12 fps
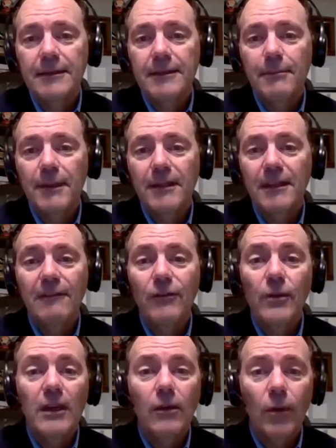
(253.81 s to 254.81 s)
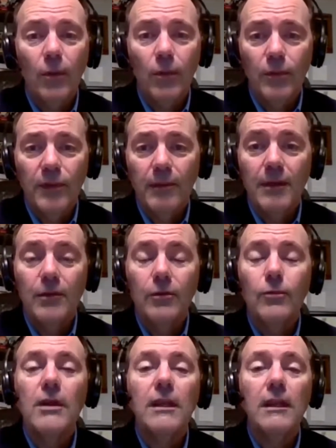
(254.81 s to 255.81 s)
typically, if you get a hold of them and
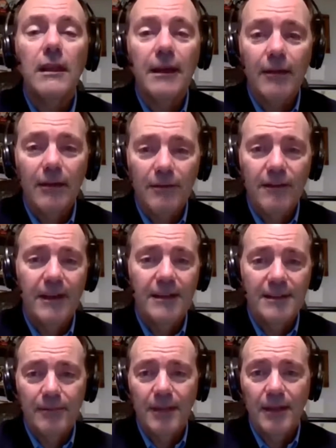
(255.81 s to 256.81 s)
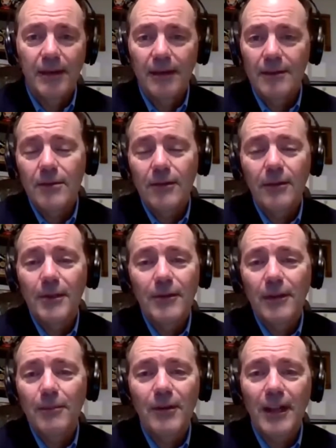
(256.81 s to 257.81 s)
you clarify something, it's all about
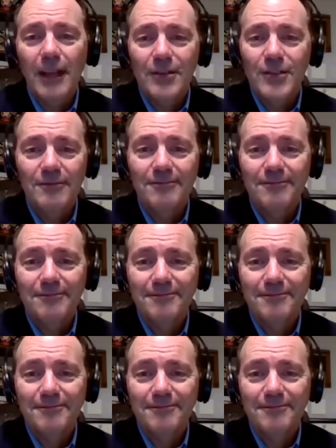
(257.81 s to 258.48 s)
communication.